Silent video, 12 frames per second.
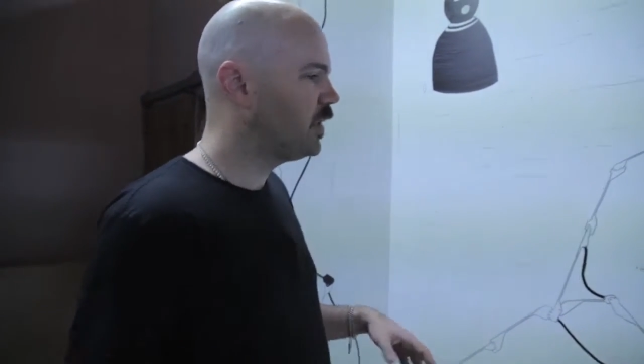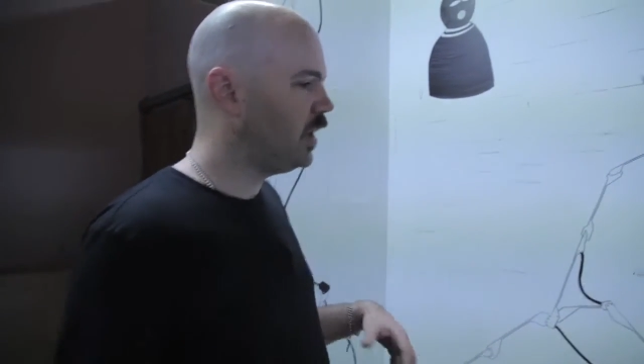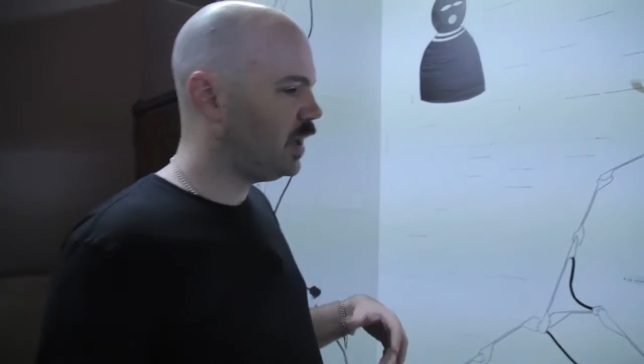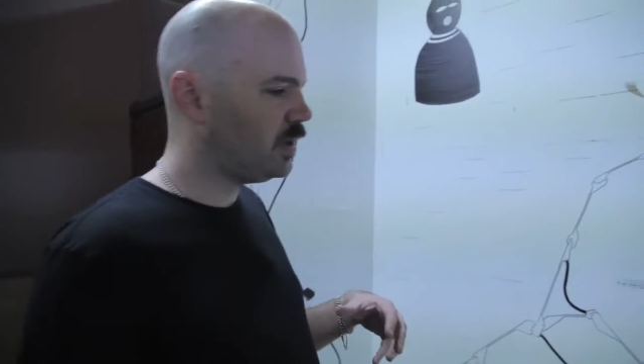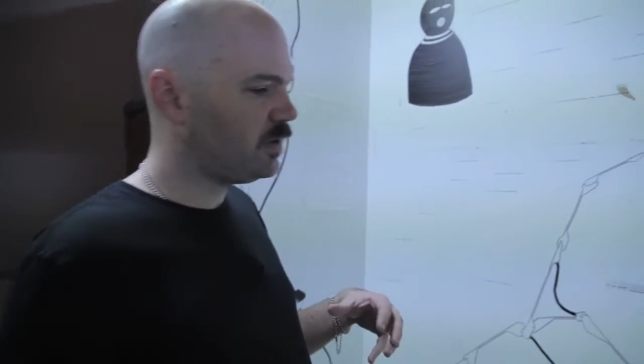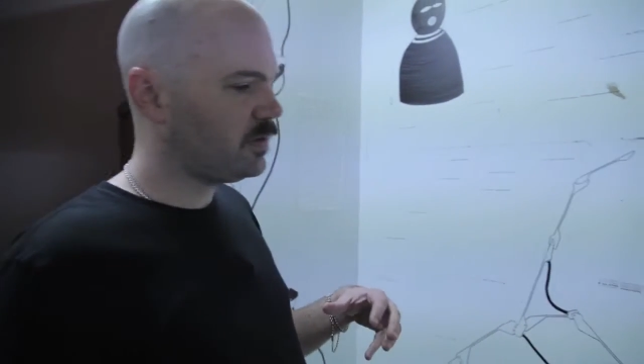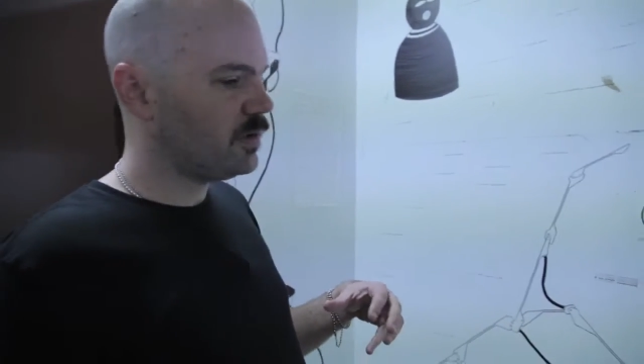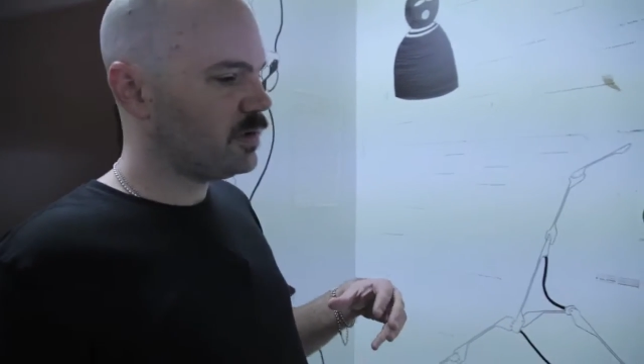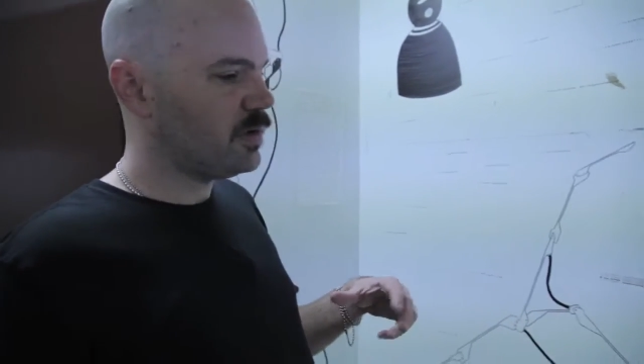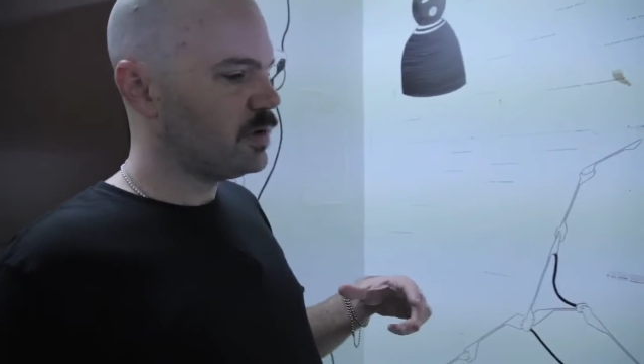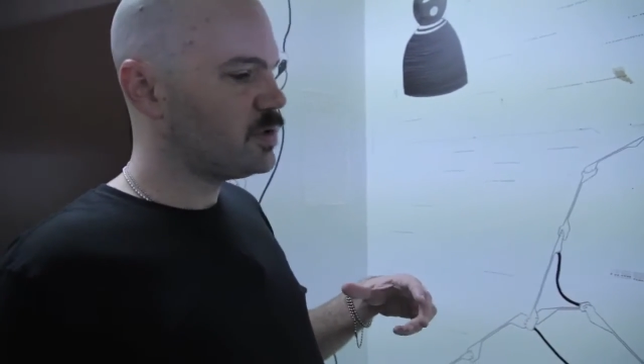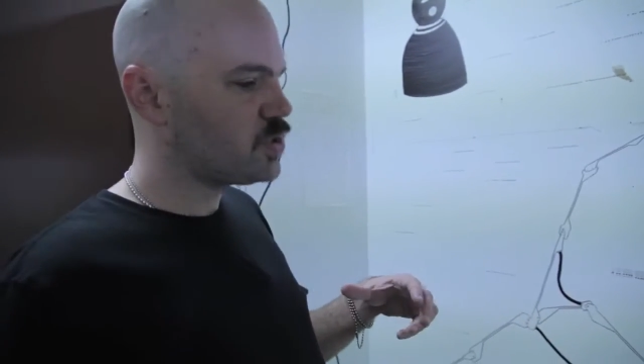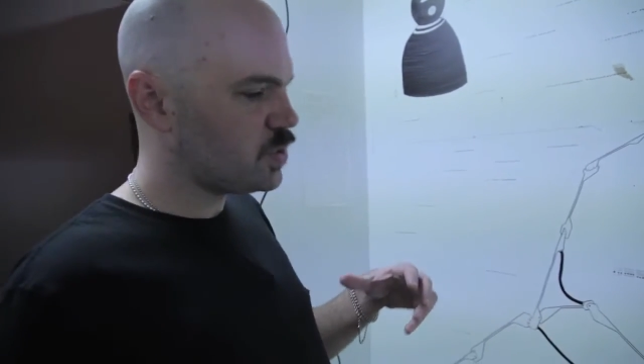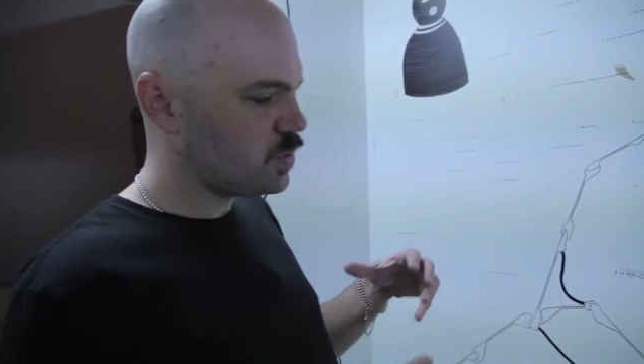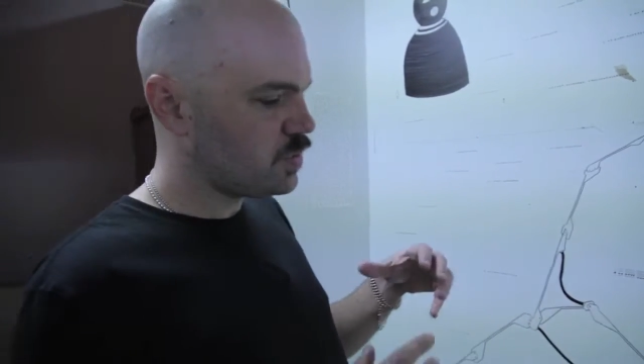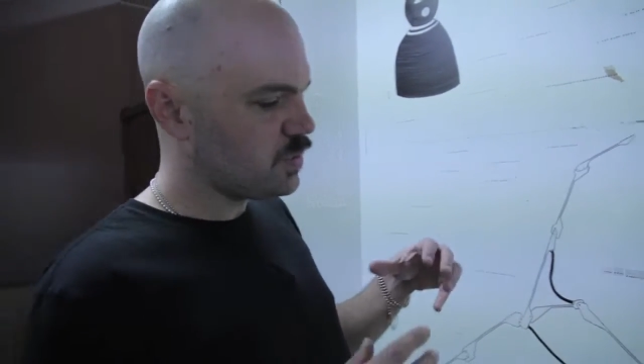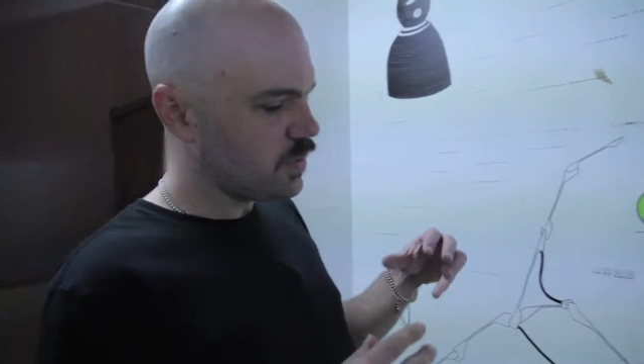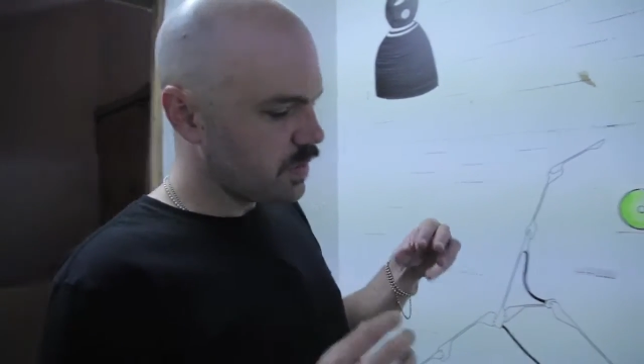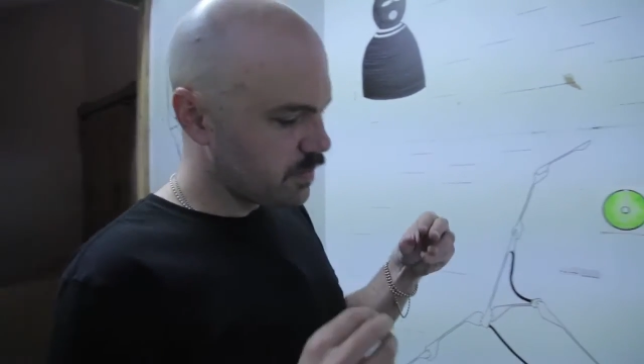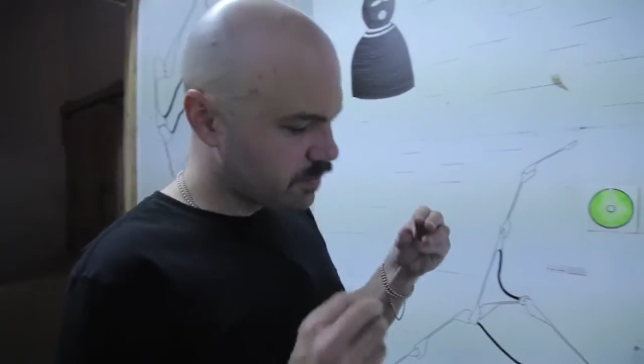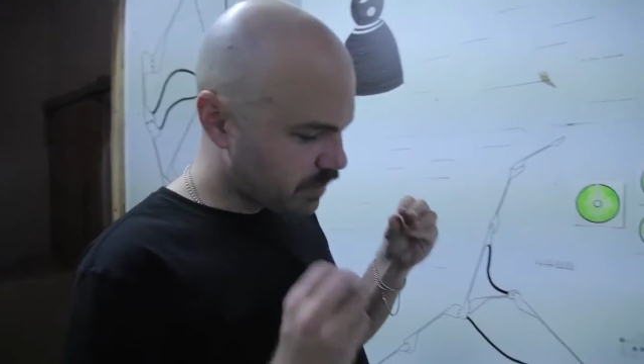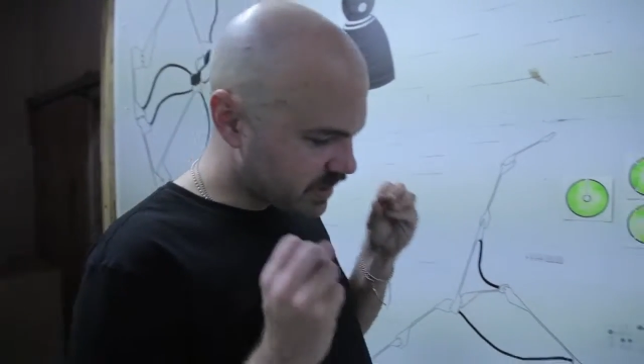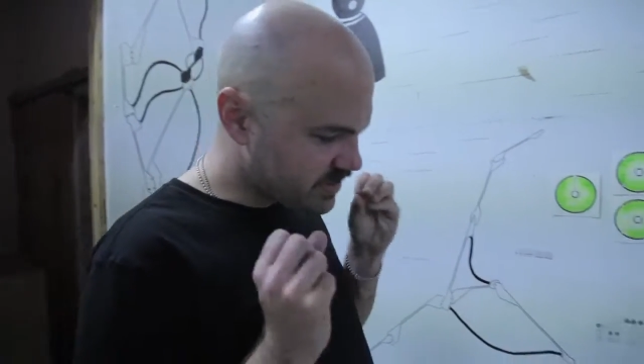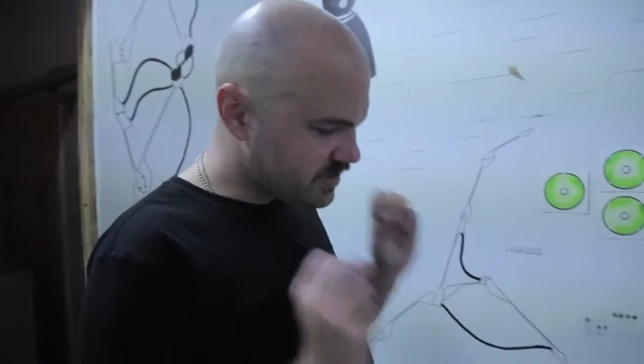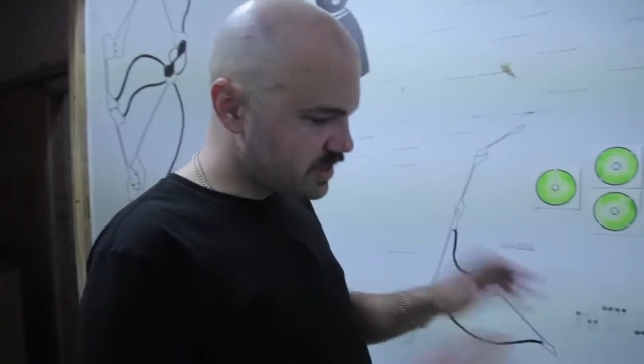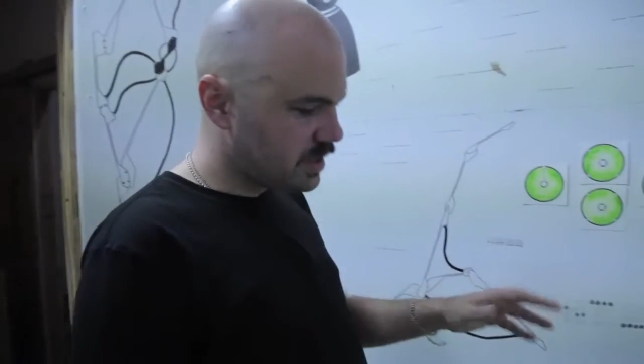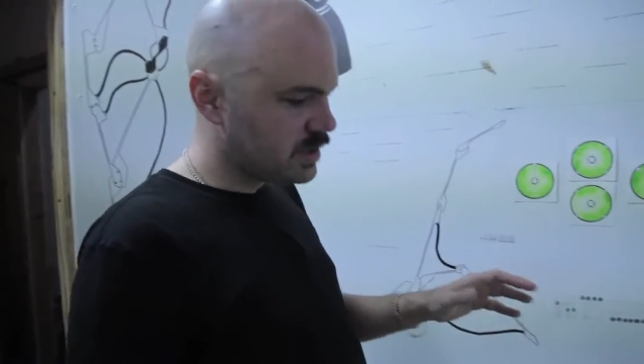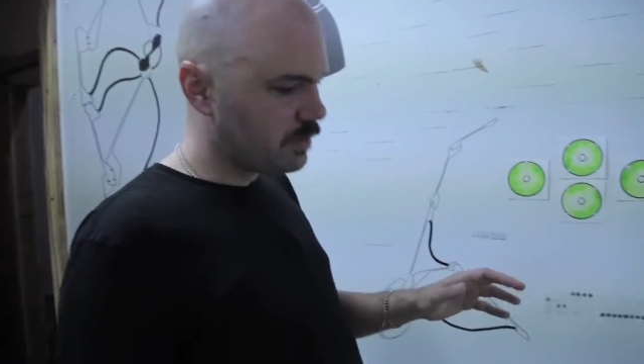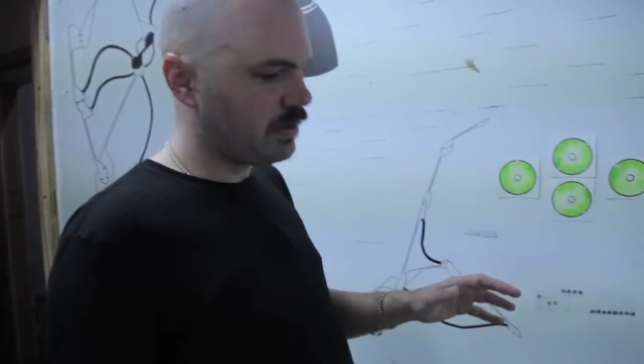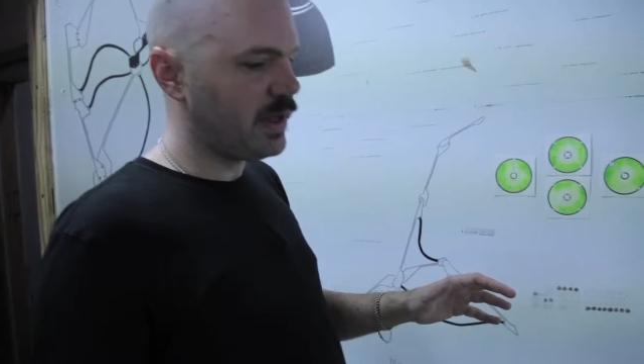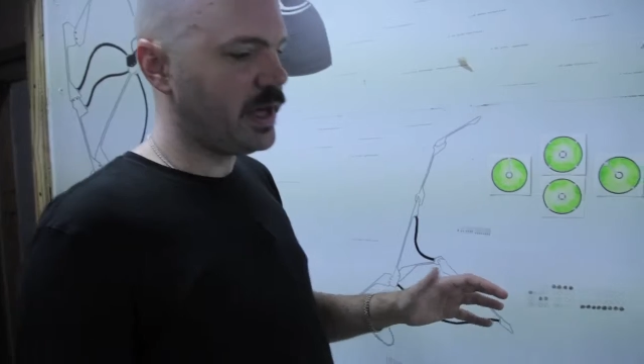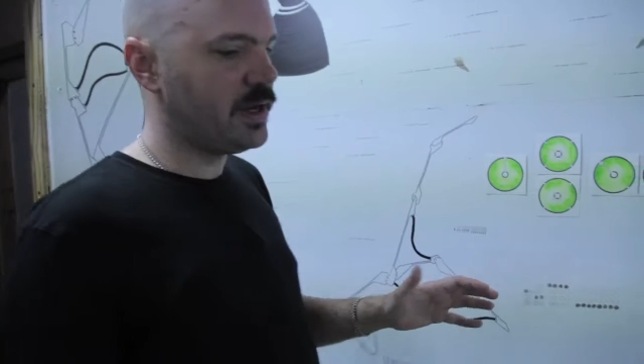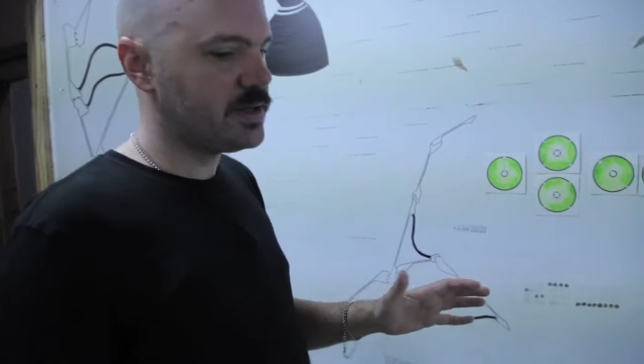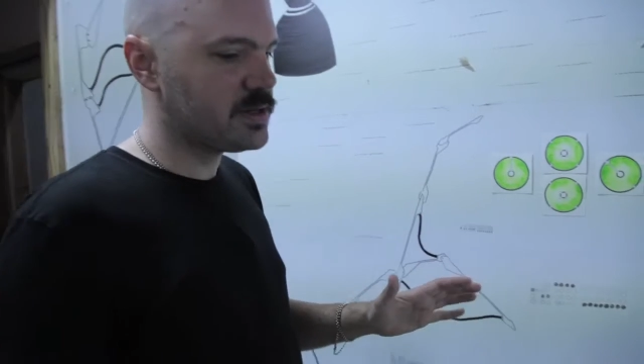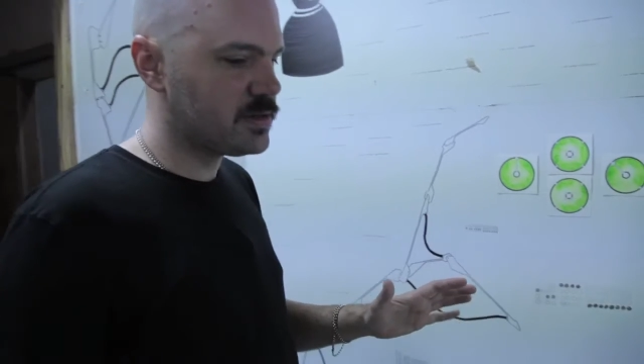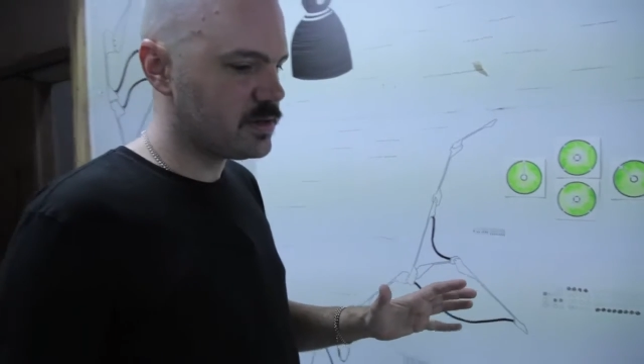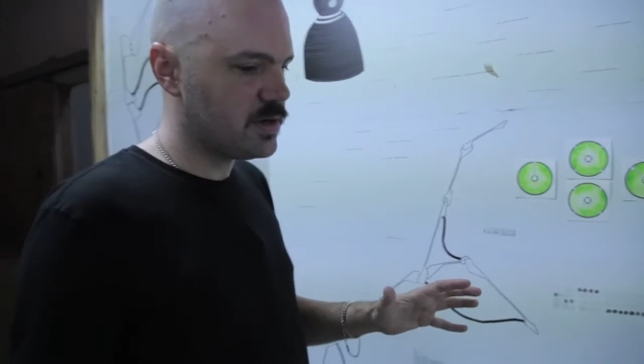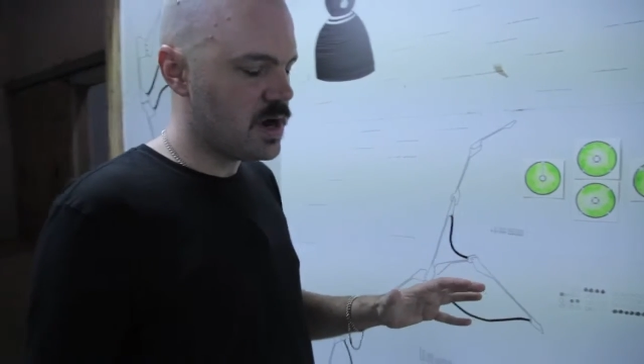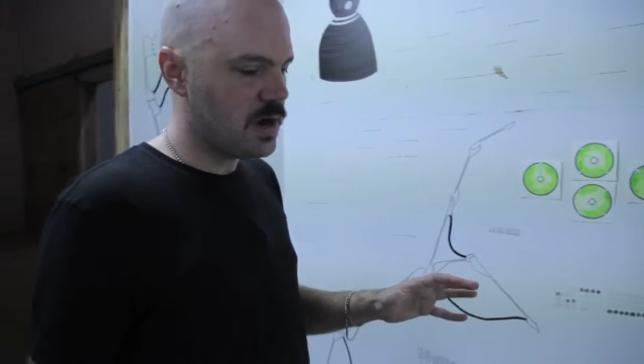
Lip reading: And so by seeding the planets